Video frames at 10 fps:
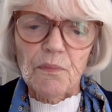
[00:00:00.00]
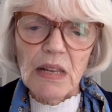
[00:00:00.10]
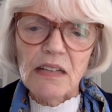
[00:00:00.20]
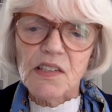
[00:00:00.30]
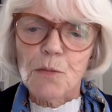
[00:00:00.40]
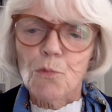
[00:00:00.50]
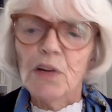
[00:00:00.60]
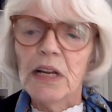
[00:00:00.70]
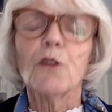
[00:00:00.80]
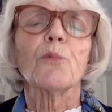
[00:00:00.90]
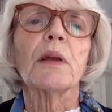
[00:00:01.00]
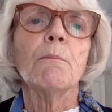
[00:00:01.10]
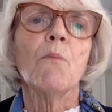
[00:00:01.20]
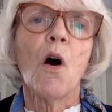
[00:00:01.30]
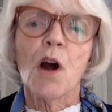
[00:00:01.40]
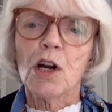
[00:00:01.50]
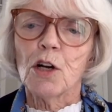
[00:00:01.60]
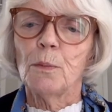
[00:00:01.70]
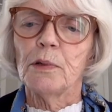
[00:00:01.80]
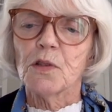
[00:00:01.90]
some really
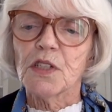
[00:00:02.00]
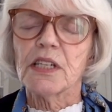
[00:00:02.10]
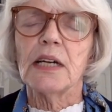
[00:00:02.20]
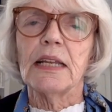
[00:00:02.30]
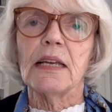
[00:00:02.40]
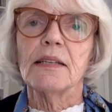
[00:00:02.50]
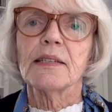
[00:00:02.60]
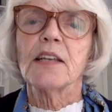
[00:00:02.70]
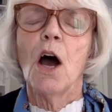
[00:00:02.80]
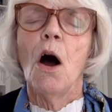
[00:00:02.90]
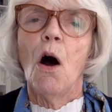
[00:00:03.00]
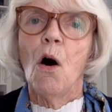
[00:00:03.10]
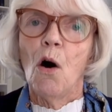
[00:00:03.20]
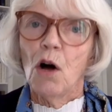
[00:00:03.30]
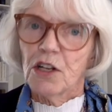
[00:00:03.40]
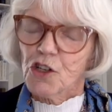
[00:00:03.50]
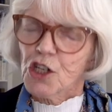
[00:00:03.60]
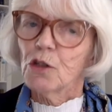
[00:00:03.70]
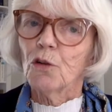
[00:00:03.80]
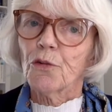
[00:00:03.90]
remarkable studies on
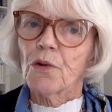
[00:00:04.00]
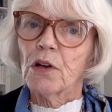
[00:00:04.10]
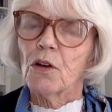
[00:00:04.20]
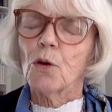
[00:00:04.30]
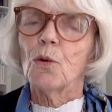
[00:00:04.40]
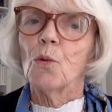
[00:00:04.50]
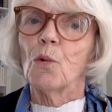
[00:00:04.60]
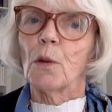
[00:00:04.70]
children who were